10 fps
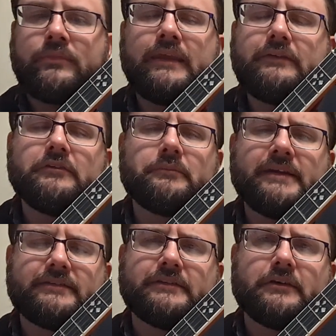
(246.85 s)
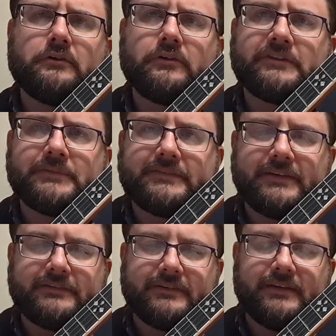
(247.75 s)
It took basically the whole Christmas
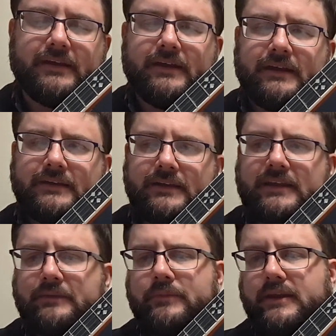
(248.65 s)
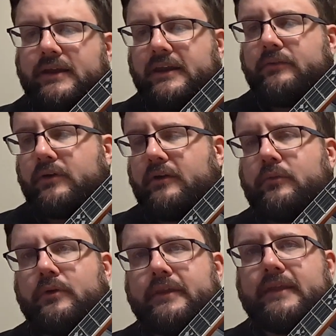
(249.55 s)
season to get me kind of where I
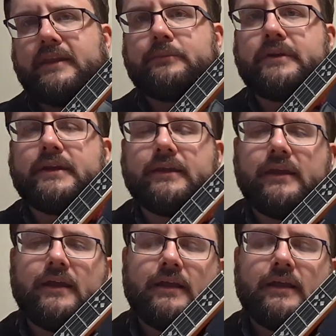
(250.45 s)
wanted that to be.